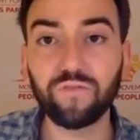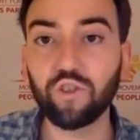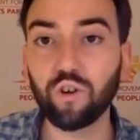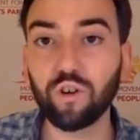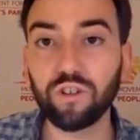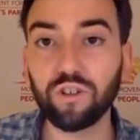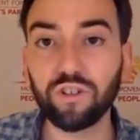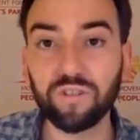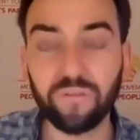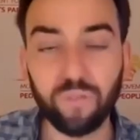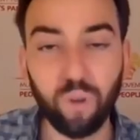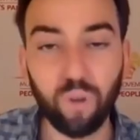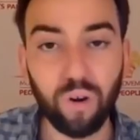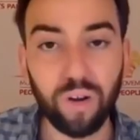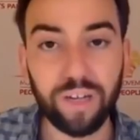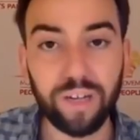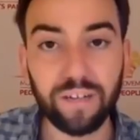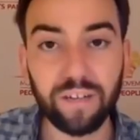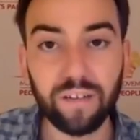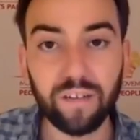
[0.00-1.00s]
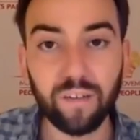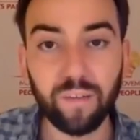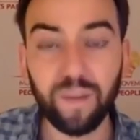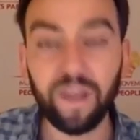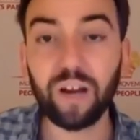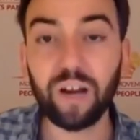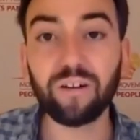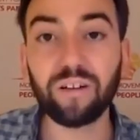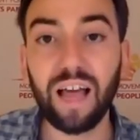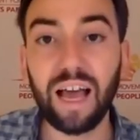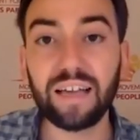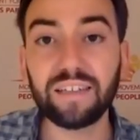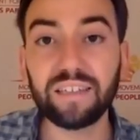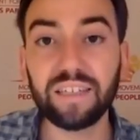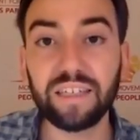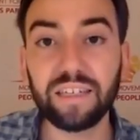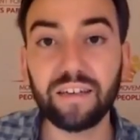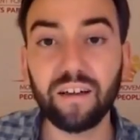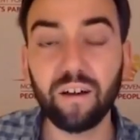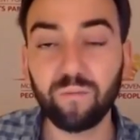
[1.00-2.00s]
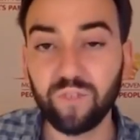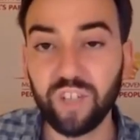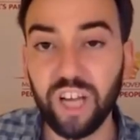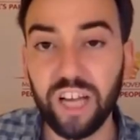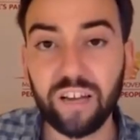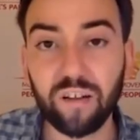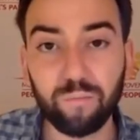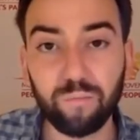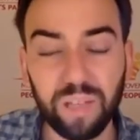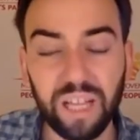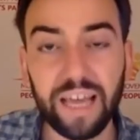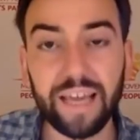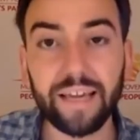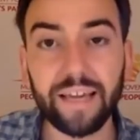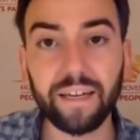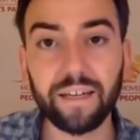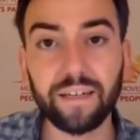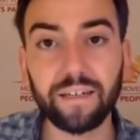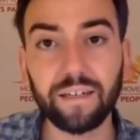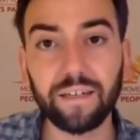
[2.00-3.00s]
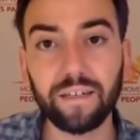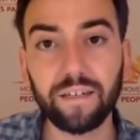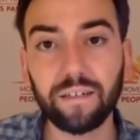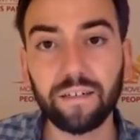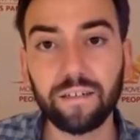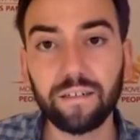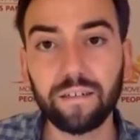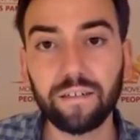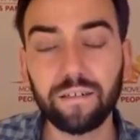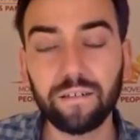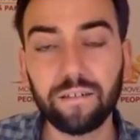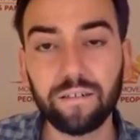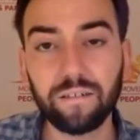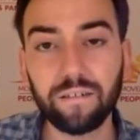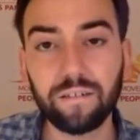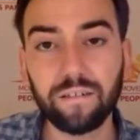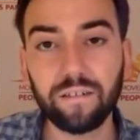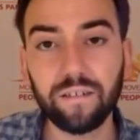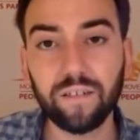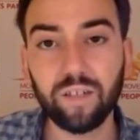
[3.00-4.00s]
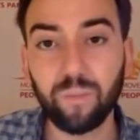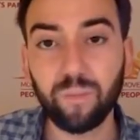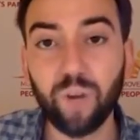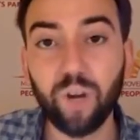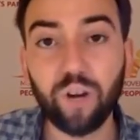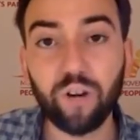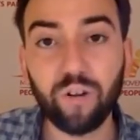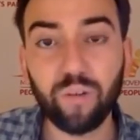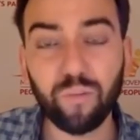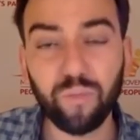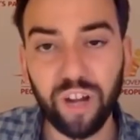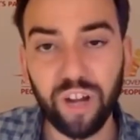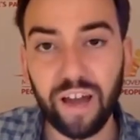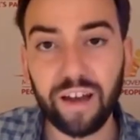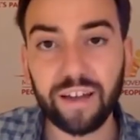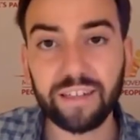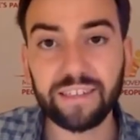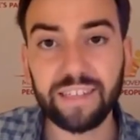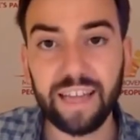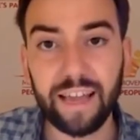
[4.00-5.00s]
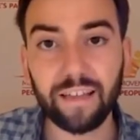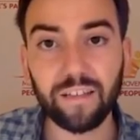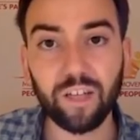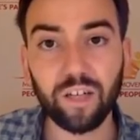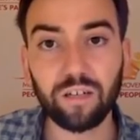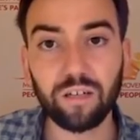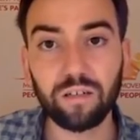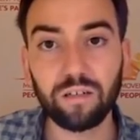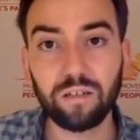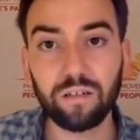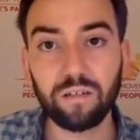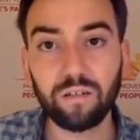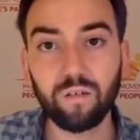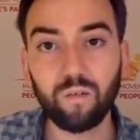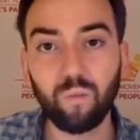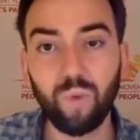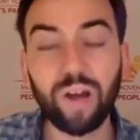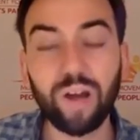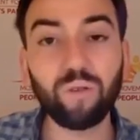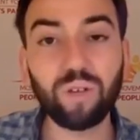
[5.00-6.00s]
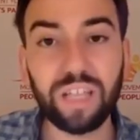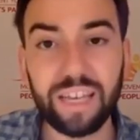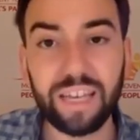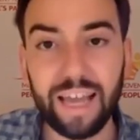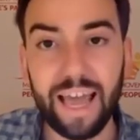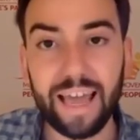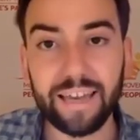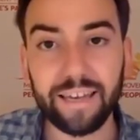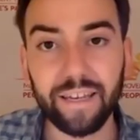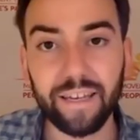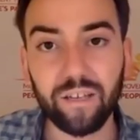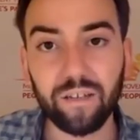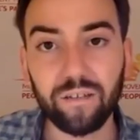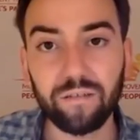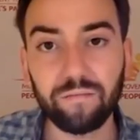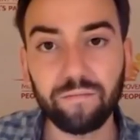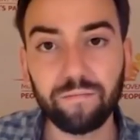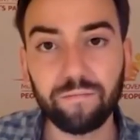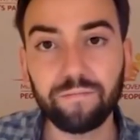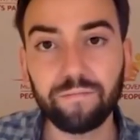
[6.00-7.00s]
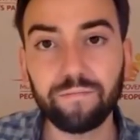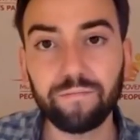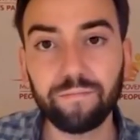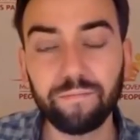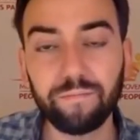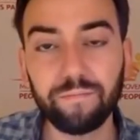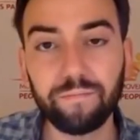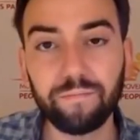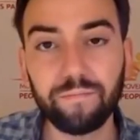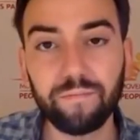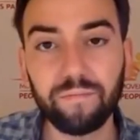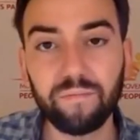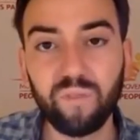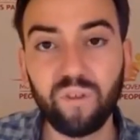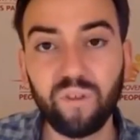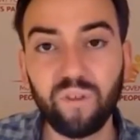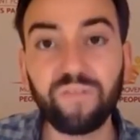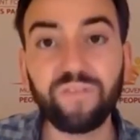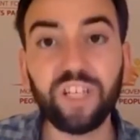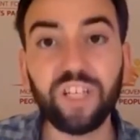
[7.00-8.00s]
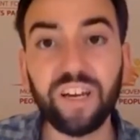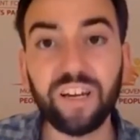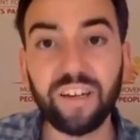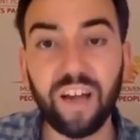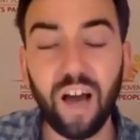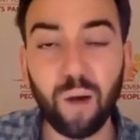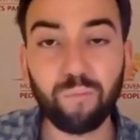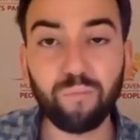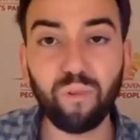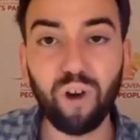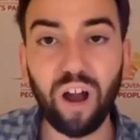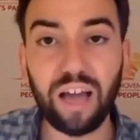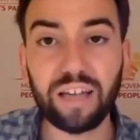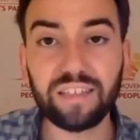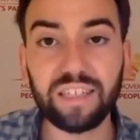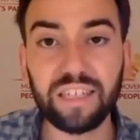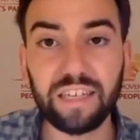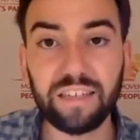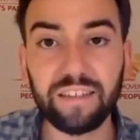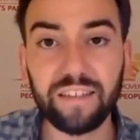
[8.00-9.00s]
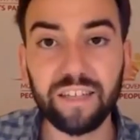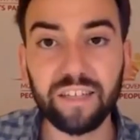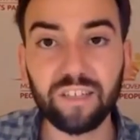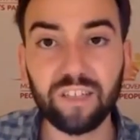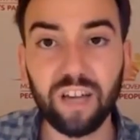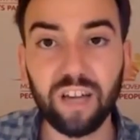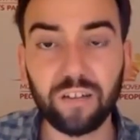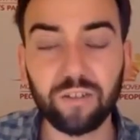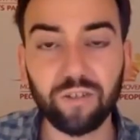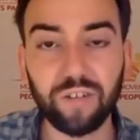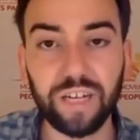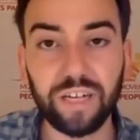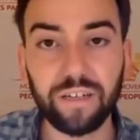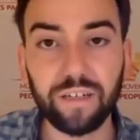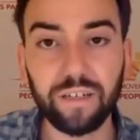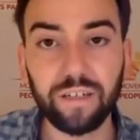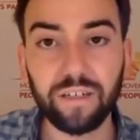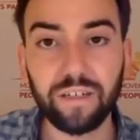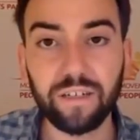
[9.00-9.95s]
of George Floyd, the paralyzing of Jacob Blake, the murder of Breonna Taylor. When will it end? We've seen an uprising in this country,